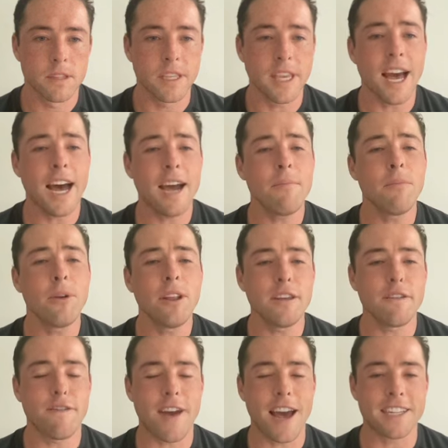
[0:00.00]
Yeah, I'm really
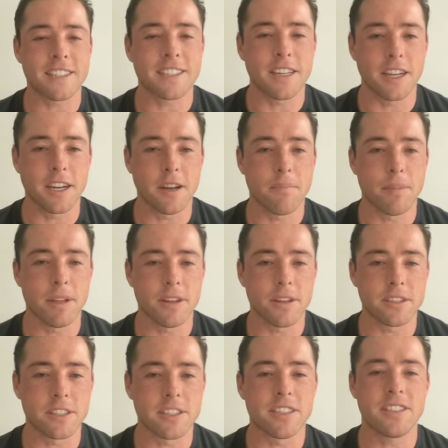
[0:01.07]
fascinated,
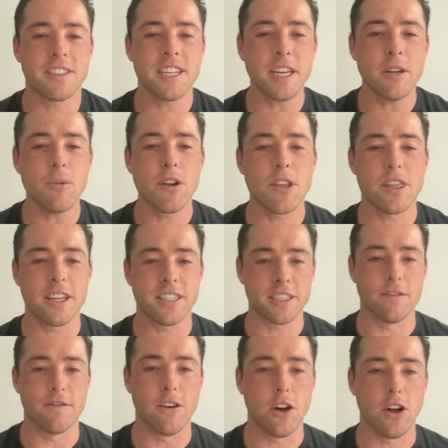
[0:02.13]
Bill, to see where this
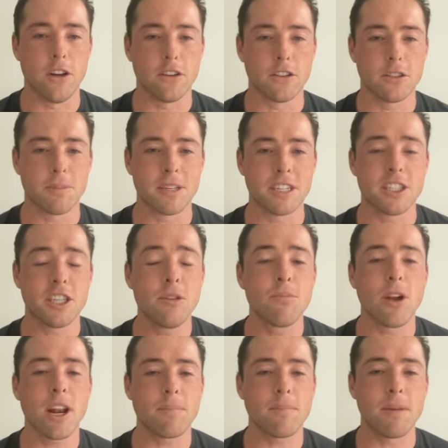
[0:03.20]
evolves, because you
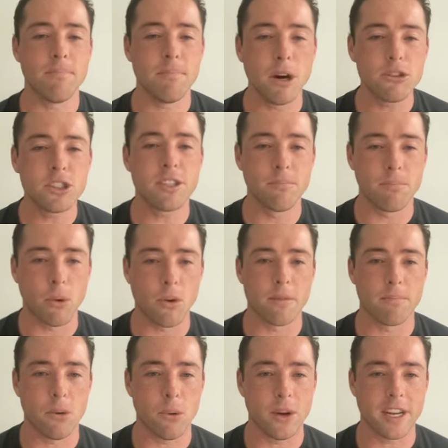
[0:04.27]
brought up the most
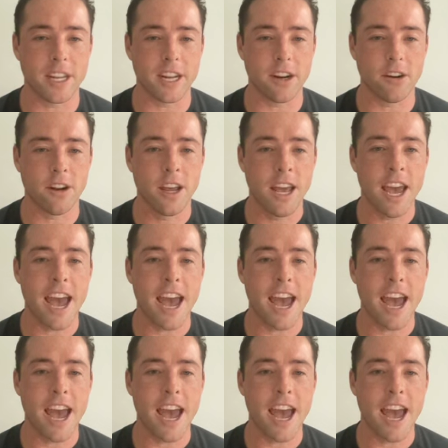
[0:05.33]
important point here.